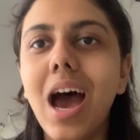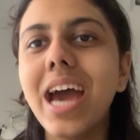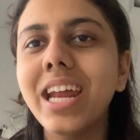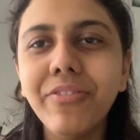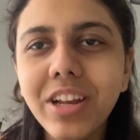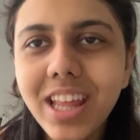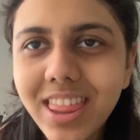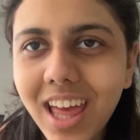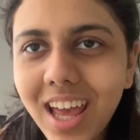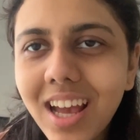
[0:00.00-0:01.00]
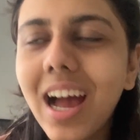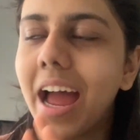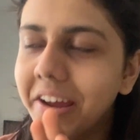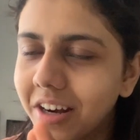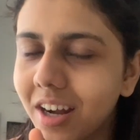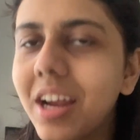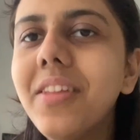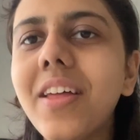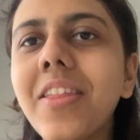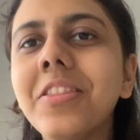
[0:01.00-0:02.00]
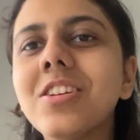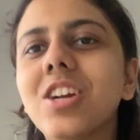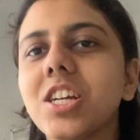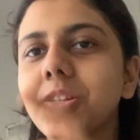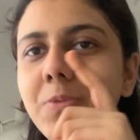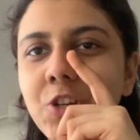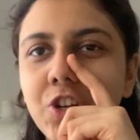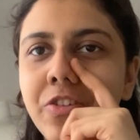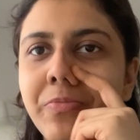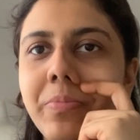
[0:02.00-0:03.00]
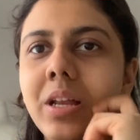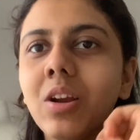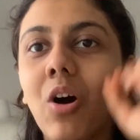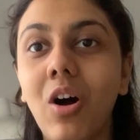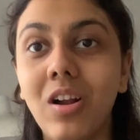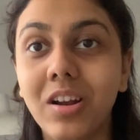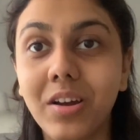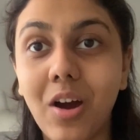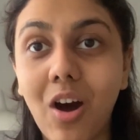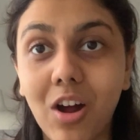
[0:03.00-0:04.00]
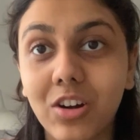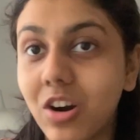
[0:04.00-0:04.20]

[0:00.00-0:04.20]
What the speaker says: I definitely think, I agree that this recipe should have been called hot